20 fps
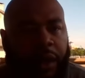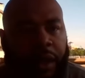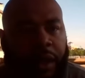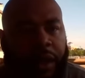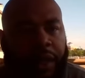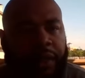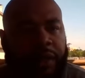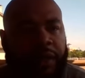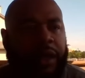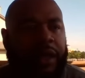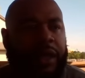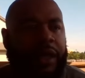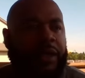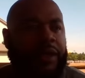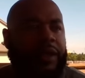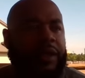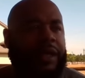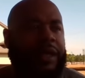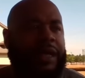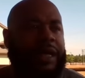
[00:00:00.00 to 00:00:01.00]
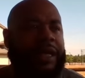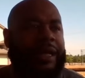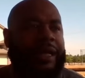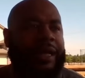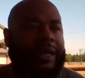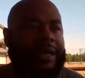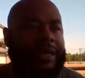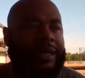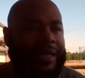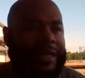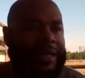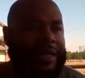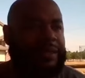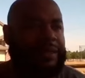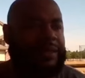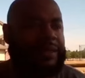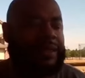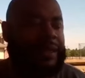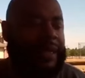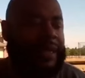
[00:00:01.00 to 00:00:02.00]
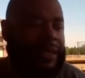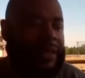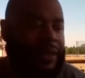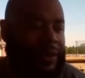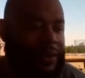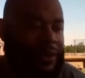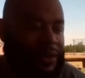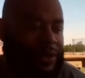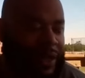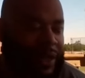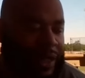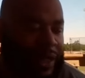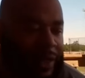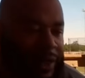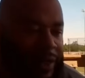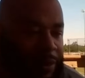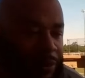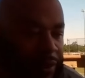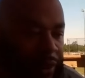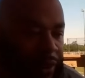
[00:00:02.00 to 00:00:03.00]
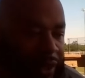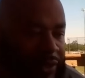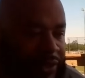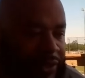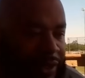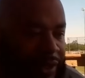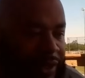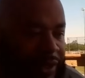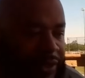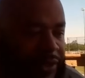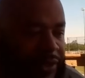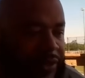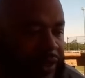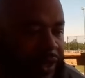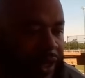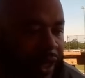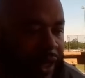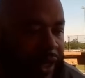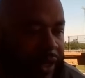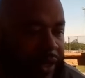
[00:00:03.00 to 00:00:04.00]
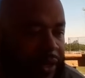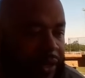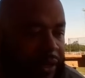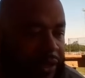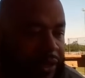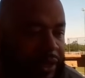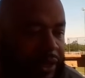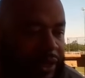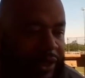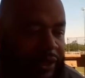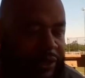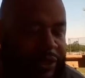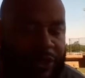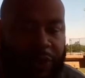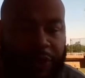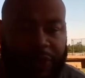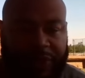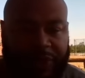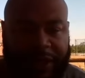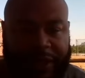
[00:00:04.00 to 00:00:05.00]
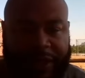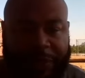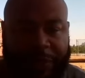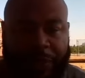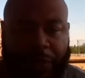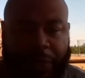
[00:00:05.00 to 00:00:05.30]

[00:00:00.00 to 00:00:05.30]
and and in getting to that other side of the process, uh, it, it's all saying